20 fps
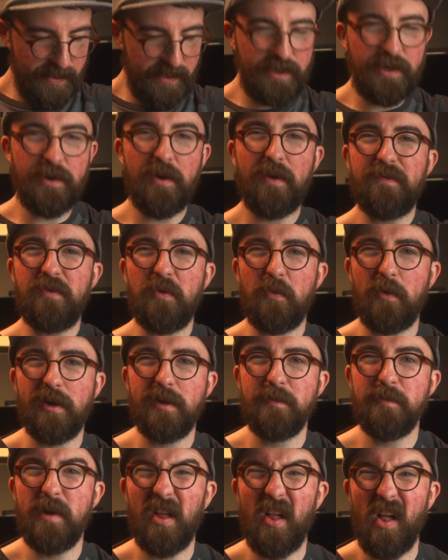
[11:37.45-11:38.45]
it and you don't have to
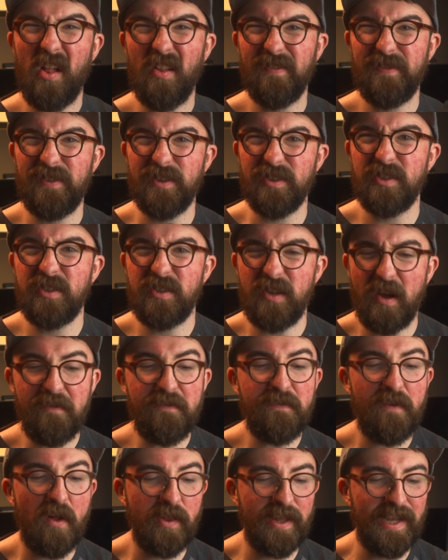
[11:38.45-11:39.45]
worry about all of your stuff
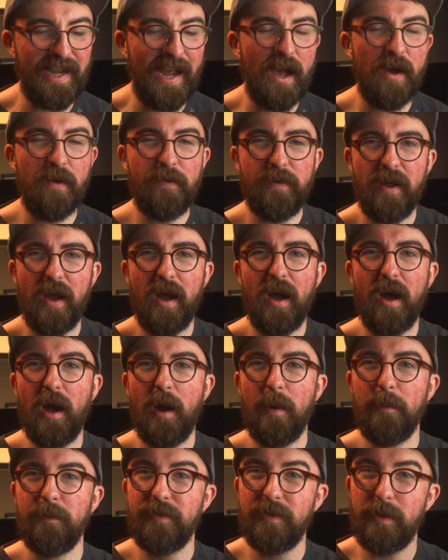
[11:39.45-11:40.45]
falling out.
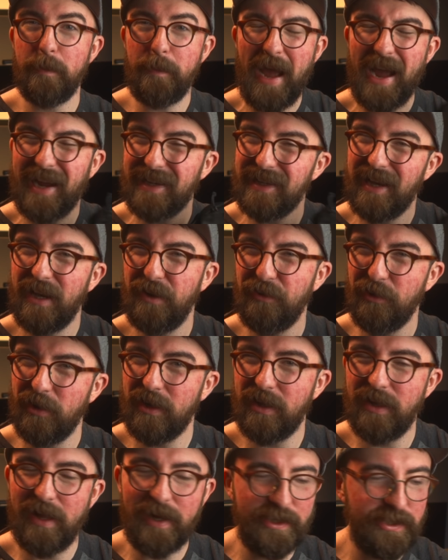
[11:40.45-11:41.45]
Uh, the Pakt Anywhere
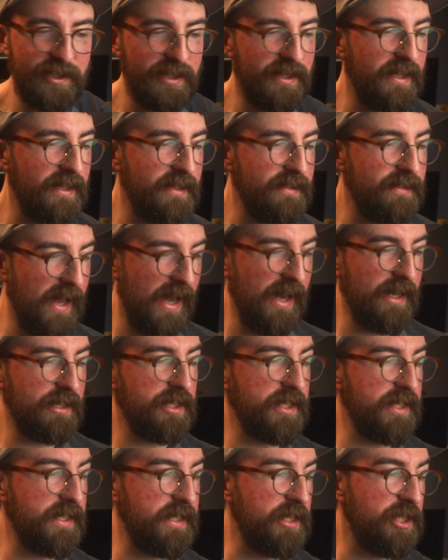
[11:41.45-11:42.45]
collection is
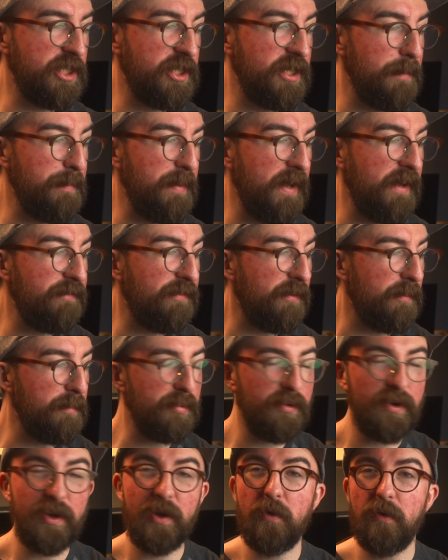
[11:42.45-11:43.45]
actually shipping from
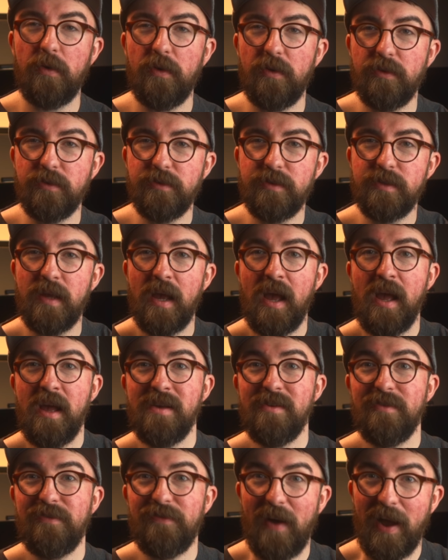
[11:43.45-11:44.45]

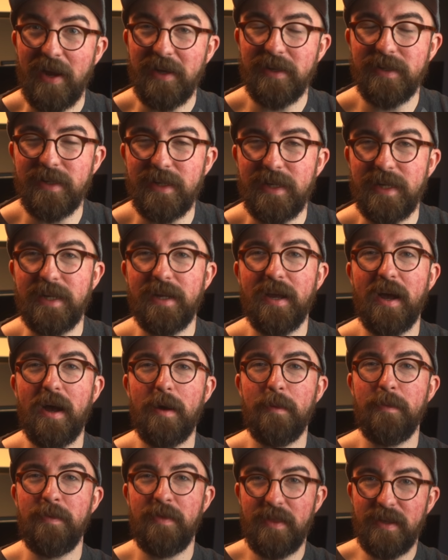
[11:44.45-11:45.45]
pre-orders finally
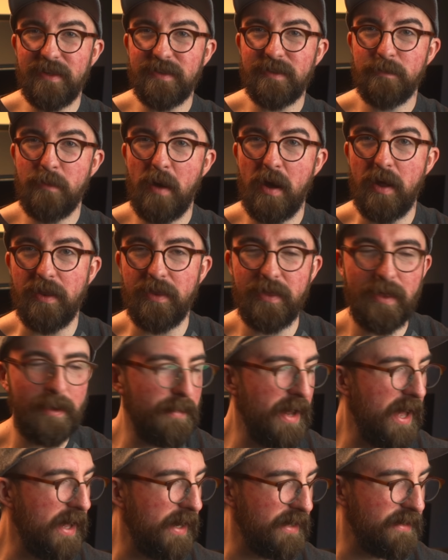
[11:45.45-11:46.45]
um, this month. I'm
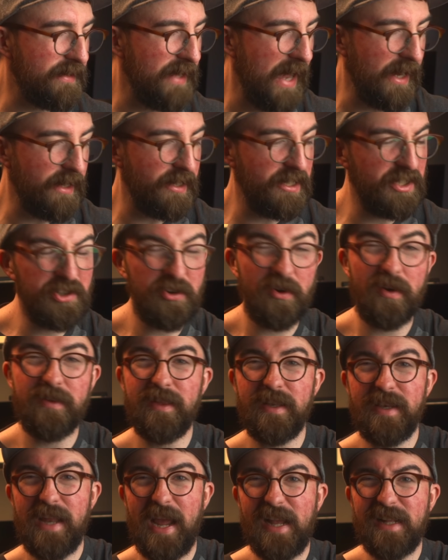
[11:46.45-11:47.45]
not exactly sure on
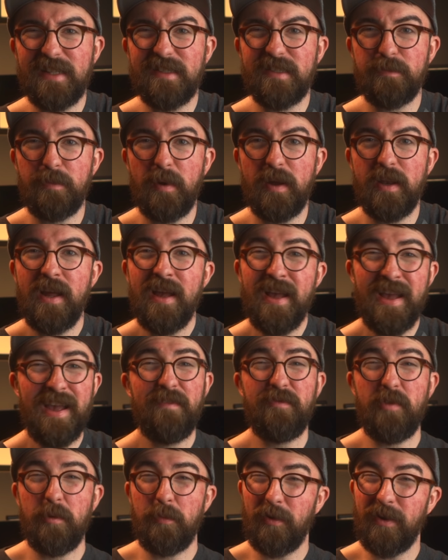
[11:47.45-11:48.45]
the dates but
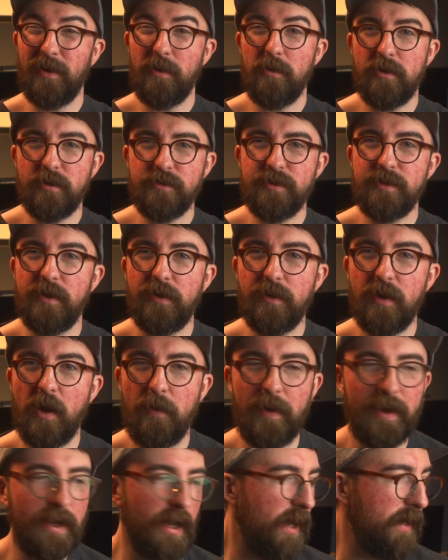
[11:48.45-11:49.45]
if the pre-order is still
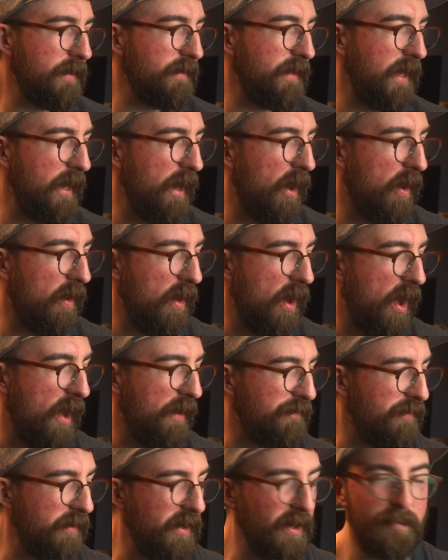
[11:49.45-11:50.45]
going on, they are
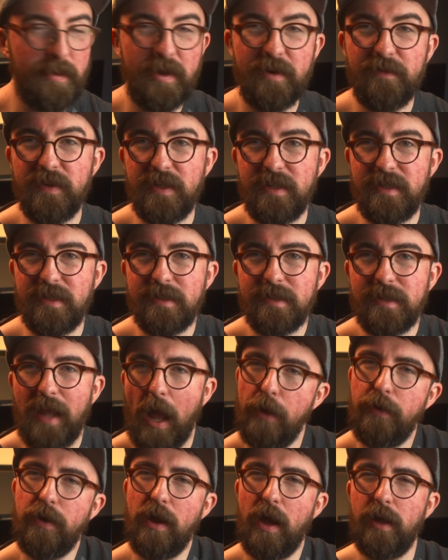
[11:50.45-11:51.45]
offering a bit of a
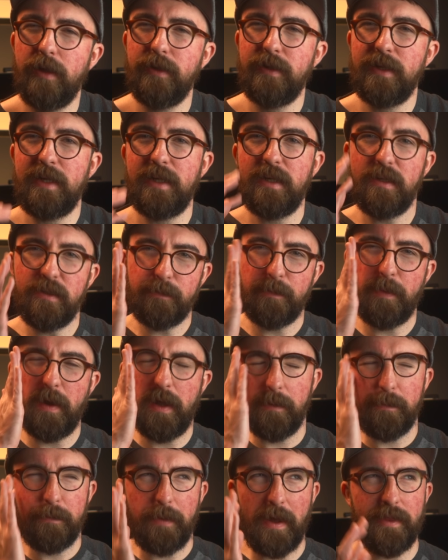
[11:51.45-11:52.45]
discount on these.
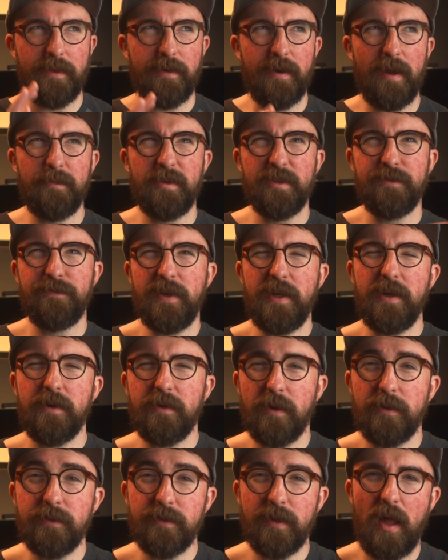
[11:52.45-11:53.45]
But by the time this video
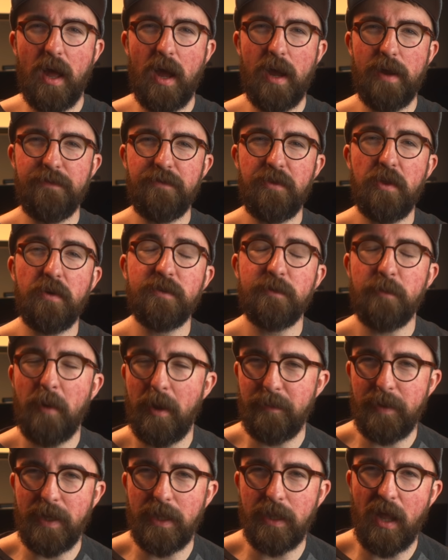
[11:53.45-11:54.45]
goes live, those
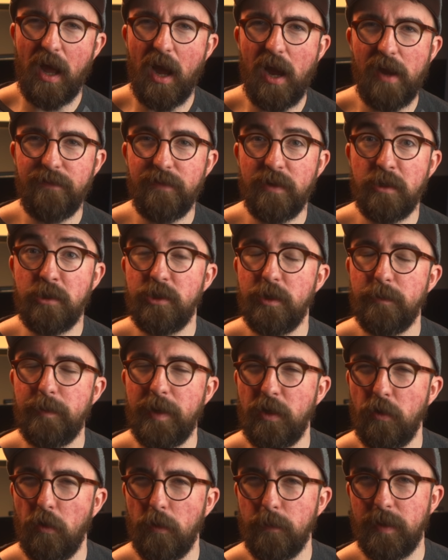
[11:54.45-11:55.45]
might be live and
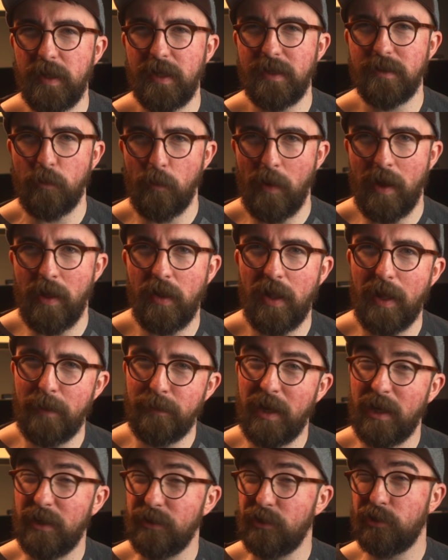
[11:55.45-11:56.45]
shipping normally as well.
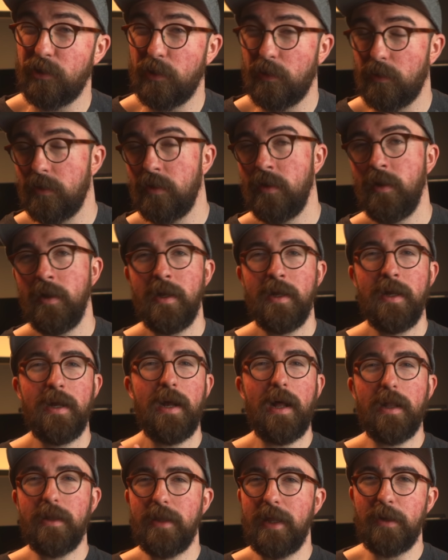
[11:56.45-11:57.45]
I'm not sure.
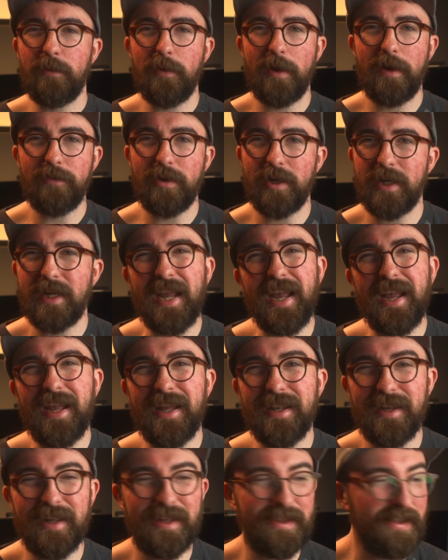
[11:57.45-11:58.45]
I'll link whatever I
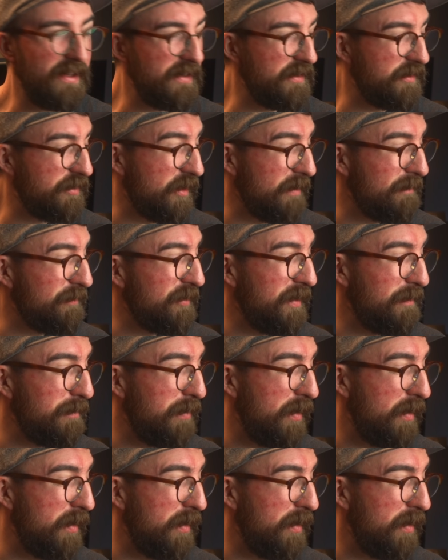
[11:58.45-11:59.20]
can in the description